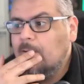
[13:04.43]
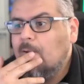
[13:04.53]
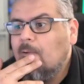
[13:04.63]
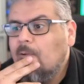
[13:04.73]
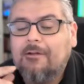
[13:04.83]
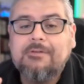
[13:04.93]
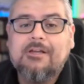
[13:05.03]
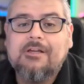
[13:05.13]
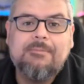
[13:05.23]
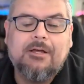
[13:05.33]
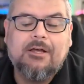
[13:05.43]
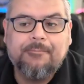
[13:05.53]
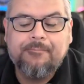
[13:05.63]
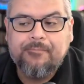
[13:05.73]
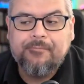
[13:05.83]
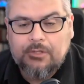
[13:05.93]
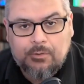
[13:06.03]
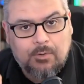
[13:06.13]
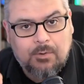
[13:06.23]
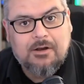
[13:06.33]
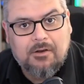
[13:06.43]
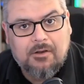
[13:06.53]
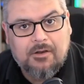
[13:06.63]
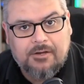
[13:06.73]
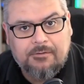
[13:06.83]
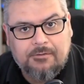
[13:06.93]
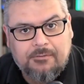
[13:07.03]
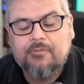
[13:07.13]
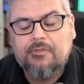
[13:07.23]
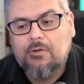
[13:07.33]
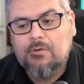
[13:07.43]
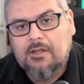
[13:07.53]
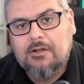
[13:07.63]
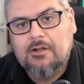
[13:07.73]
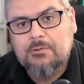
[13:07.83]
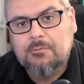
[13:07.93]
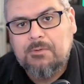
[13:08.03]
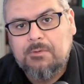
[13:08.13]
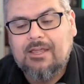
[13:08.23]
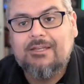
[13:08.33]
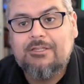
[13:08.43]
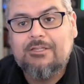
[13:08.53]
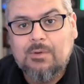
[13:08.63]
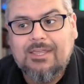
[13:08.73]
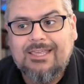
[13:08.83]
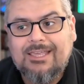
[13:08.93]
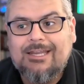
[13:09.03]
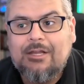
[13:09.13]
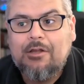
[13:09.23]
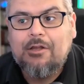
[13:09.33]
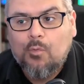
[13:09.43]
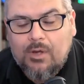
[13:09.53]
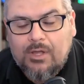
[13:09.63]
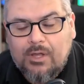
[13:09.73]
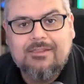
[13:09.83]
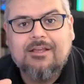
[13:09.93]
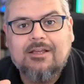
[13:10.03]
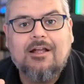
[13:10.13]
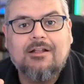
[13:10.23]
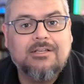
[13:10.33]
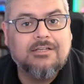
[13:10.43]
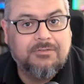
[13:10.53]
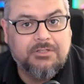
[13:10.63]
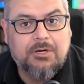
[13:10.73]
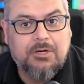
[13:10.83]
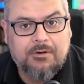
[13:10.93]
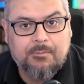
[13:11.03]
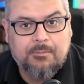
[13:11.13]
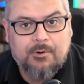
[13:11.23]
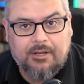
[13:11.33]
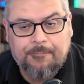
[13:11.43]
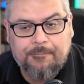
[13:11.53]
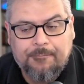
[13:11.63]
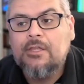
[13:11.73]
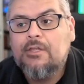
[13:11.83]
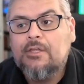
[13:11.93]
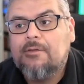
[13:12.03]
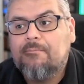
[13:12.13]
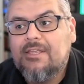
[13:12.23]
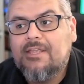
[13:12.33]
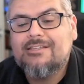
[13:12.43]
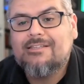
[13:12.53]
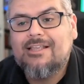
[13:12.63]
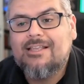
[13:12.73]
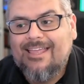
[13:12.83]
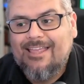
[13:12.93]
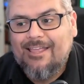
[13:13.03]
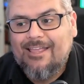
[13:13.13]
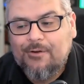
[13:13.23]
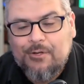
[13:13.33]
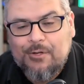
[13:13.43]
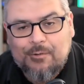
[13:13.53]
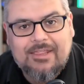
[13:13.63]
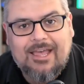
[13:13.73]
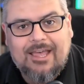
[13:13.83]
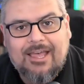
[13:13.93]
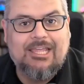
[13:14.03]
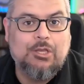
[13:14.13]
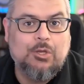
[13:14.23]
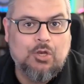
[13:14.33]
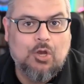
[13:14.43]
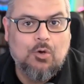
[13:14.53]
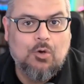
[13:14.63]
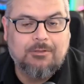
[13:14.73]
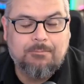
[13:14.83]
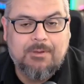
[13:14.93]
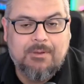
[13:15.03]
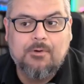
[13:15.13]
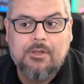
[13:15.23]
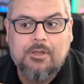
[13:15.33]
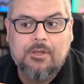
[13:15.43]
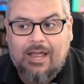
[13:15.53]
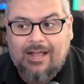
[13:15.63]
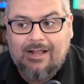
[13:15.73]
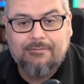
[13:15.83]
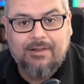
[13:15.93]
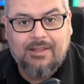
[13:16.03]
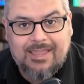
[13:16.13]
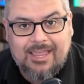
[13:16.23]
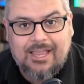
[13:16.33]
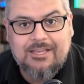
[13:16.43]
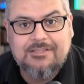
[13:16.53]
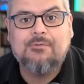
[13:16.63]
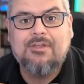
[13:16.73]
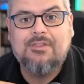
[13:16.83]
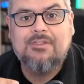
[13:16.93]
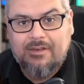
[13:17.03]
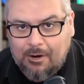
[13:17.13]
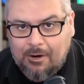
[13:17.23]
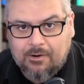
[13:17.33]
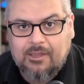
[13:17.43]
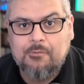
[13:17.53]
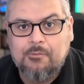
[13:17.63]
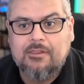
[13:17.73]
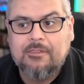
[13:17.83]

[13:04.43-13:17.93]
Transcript: I'm talking about doing it online, doing it on social media, and doing it within the context of a target market. Because if you're doing that, then you know that the people you're actively engaging with and networking with